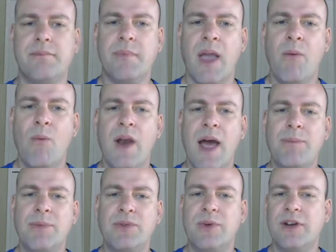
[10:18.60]
And what
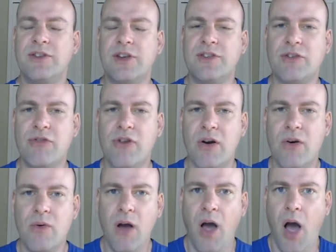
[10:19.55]
happens when it doesn't
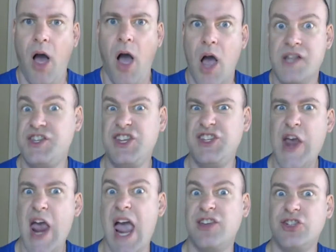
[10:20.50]
grow?
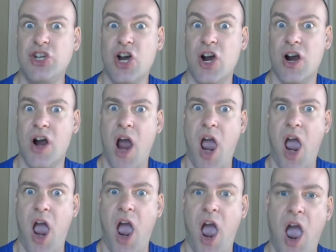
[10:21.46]
Disaster!
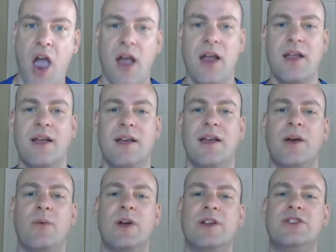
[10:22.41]

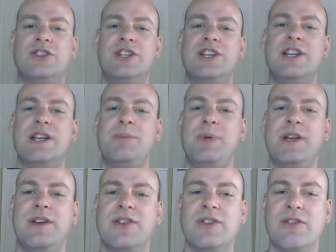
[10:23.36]
When GDP
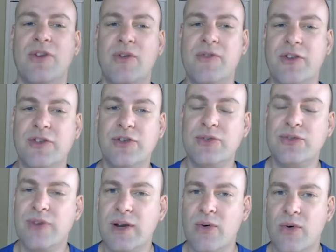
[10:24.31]
doesn't grow for 2
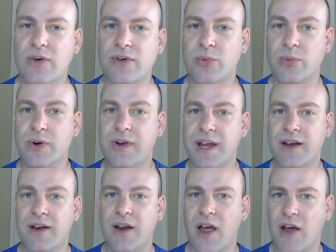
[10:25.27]
straight quarters, we're
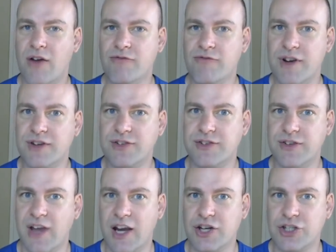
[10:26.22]
in
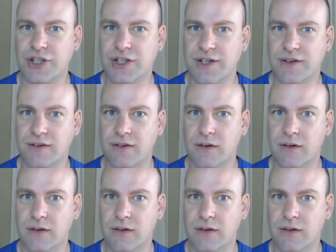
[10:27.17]
recession.